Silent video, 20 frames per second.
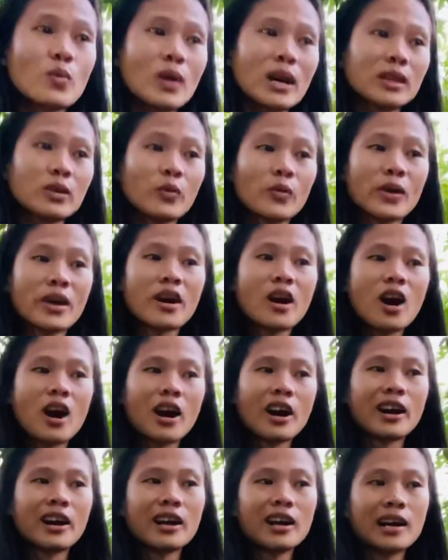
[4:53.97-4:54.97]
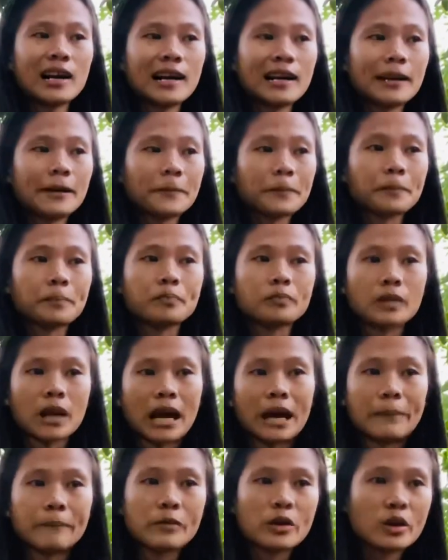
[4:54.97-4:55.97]
we are
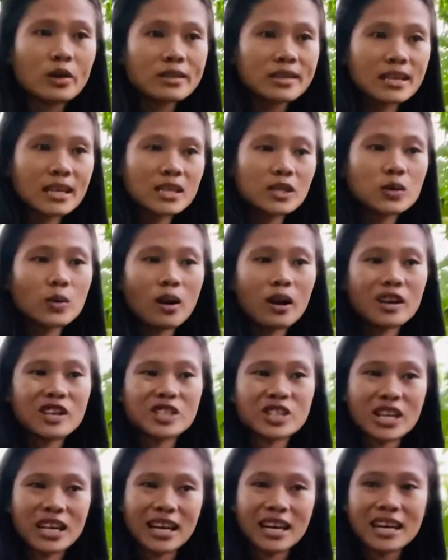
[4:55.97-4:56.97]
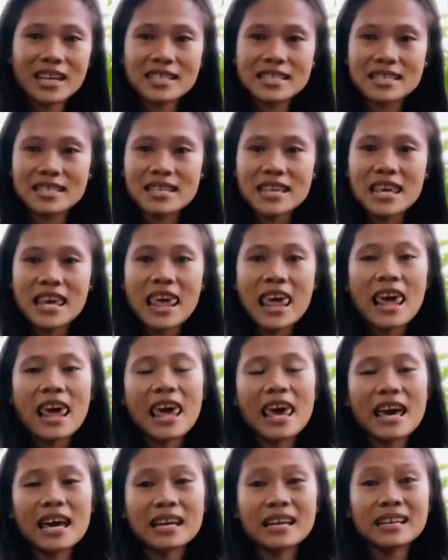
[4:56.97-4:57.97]
using to our chickens,
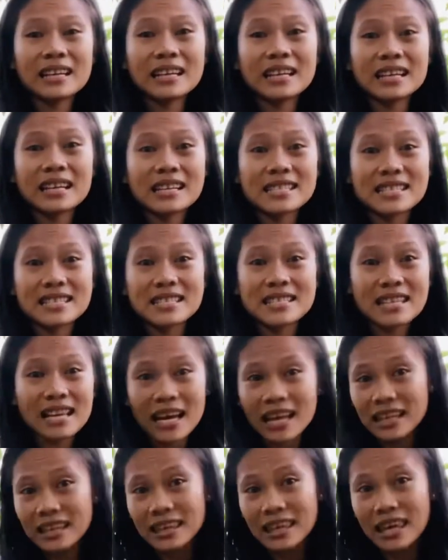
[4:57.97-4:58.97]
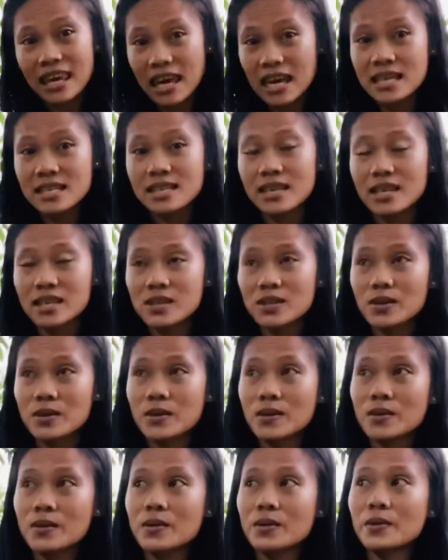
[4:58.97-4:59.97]
and it's not easy to